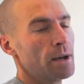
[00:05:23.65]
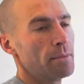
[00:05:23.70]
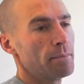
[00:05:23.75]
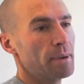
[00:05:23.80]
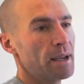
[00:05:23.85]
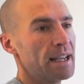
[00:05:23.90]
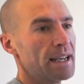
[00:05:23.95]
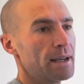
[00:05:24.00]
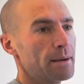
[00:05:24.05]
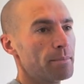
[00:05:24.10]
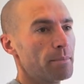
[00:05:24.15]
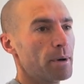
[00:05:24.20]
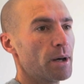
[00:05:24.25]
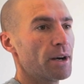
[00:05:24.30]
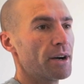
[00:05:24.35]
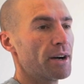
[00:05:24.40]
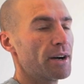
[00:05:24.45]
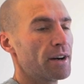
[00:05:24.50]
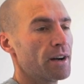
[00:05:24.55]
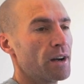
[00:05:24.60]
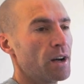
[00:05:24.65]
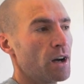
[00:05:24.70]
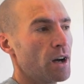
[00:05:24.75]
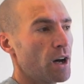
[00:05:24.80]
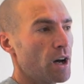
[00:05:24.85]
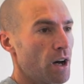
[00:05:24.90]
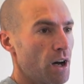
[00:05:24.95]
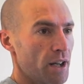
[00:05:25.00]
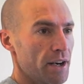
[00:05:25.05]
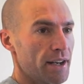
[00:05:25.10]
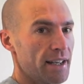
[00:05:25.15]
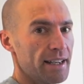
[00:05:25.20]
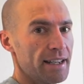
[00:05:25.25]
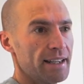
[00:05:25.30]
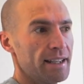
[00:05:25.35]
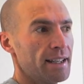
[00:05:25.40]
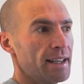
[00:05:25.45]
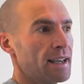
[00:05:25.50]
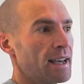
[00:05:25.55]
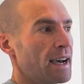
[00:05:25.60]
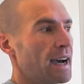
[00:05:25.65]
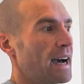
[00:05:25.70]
peanut butter, honey,